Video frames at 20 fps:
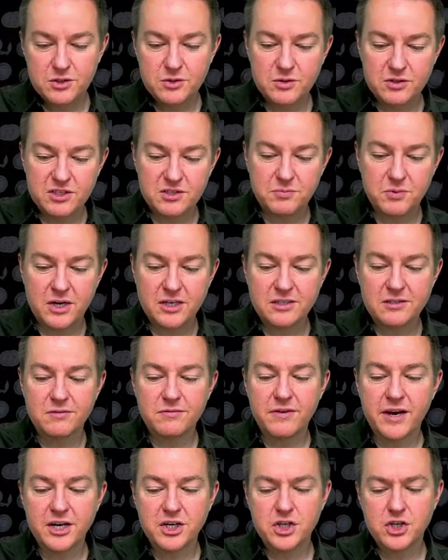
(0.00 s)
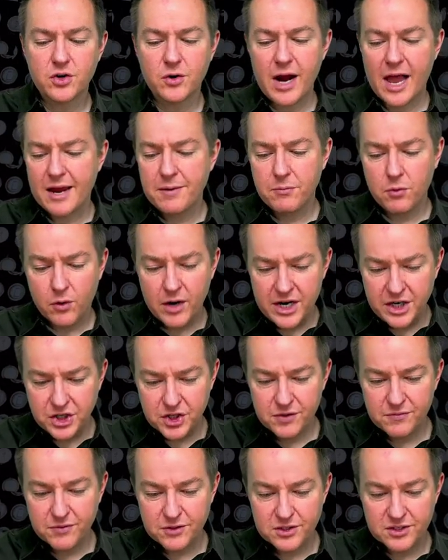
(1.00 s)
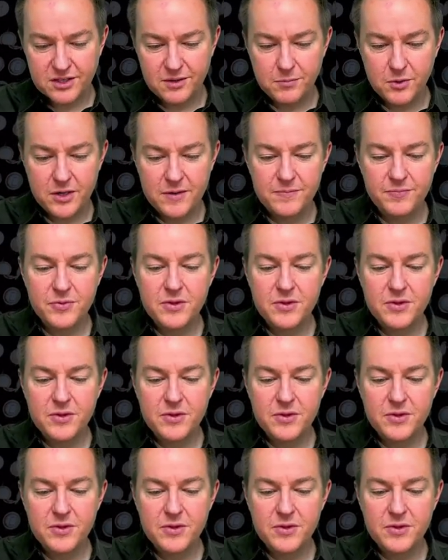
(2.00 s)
to express affection or admiration for someone.